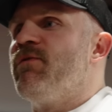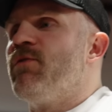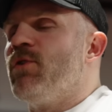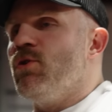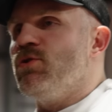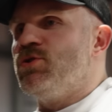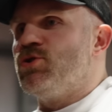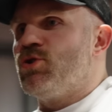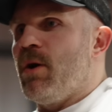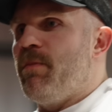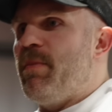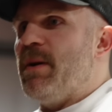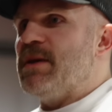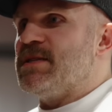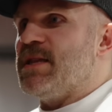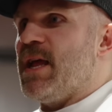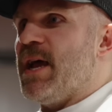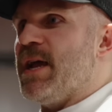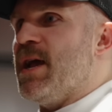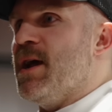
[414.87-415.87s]
of close grip
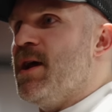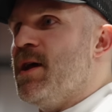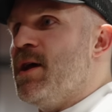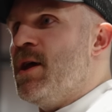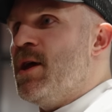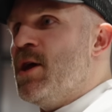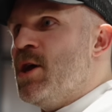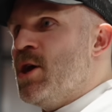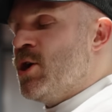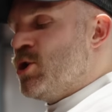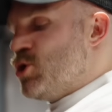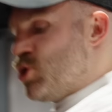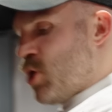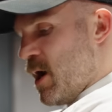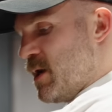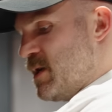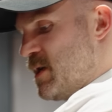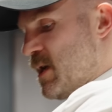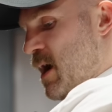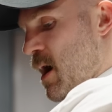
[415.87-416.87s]
as like
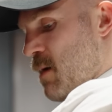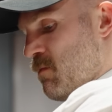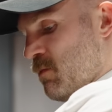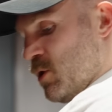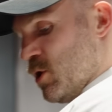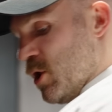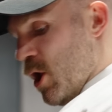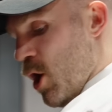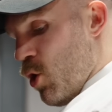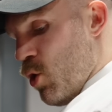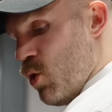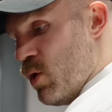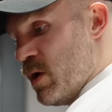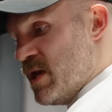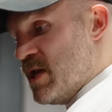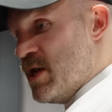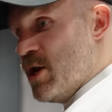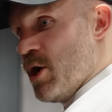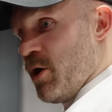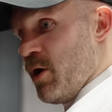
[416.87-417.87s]
trying to come low
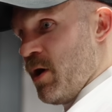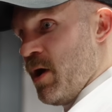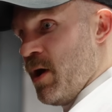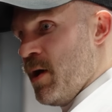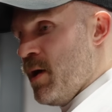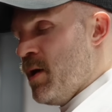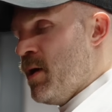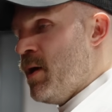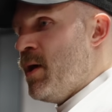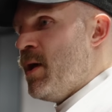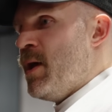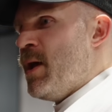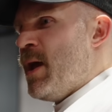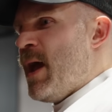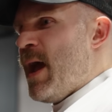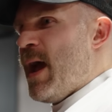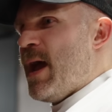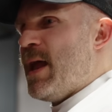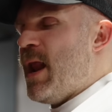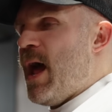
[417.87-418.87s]
here.
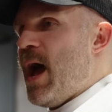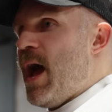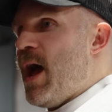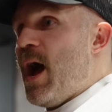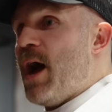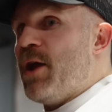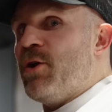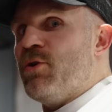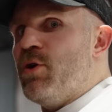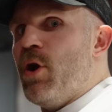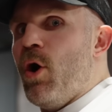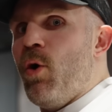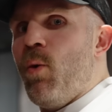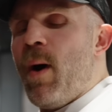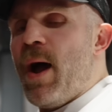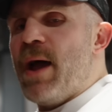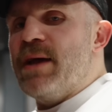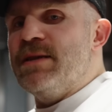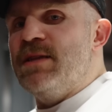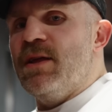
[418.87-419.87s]
And I don't know
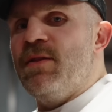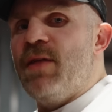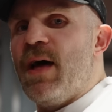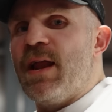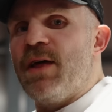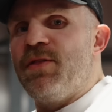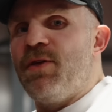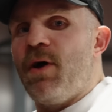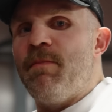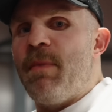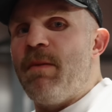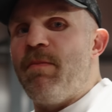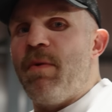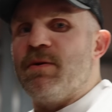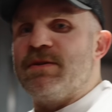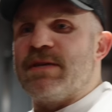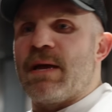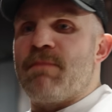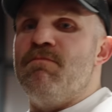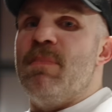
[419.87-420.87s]
why I did that. I thought maybe I
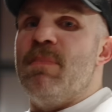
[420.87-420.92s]
was like